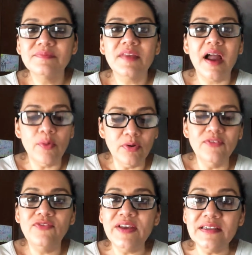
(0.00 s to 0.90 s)
I will
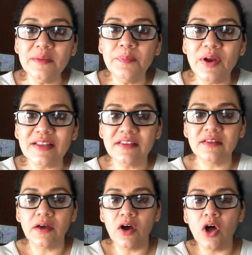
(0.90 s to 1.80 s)
feel the breath
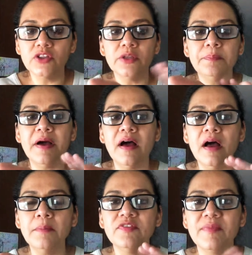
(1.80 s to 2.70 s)
on the
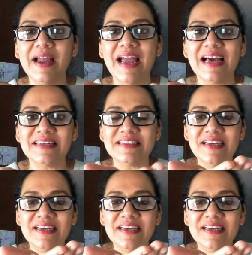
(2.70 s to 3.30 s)
palm of my hand.